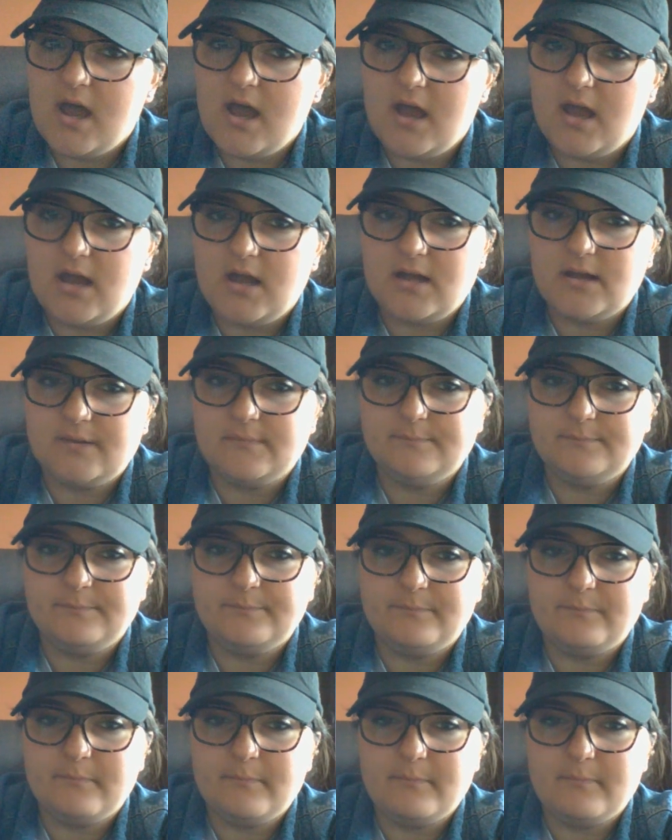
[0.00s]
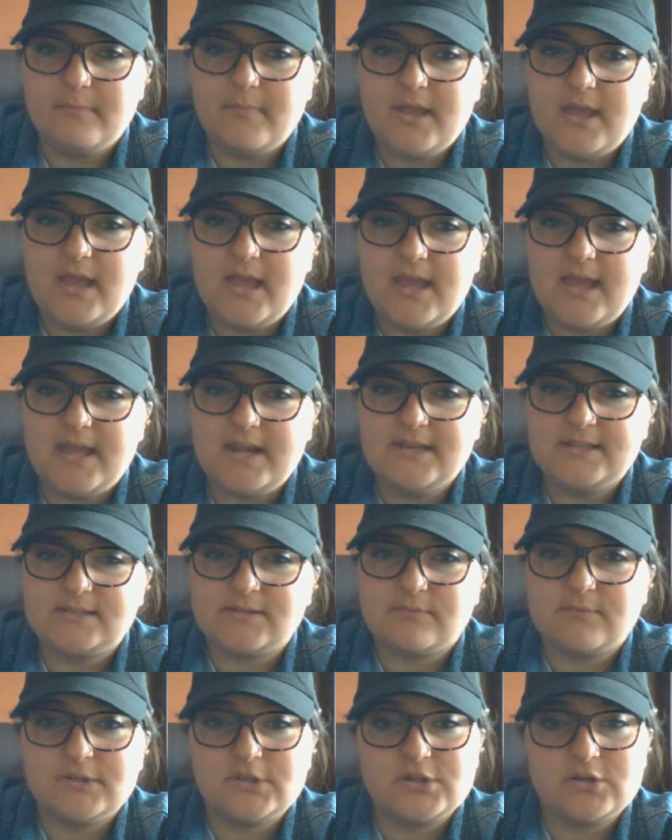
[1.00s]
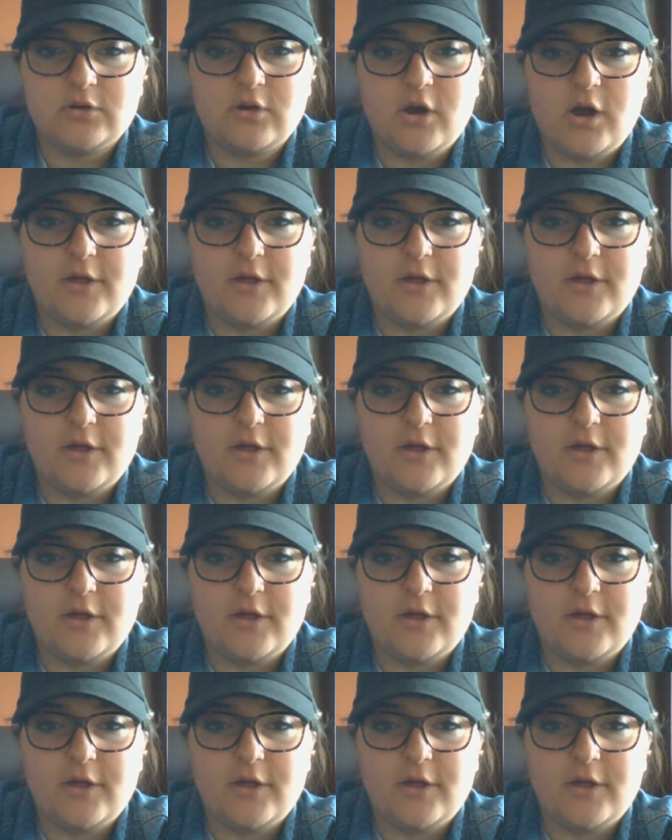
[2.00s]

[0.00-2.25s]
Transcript: um, and its original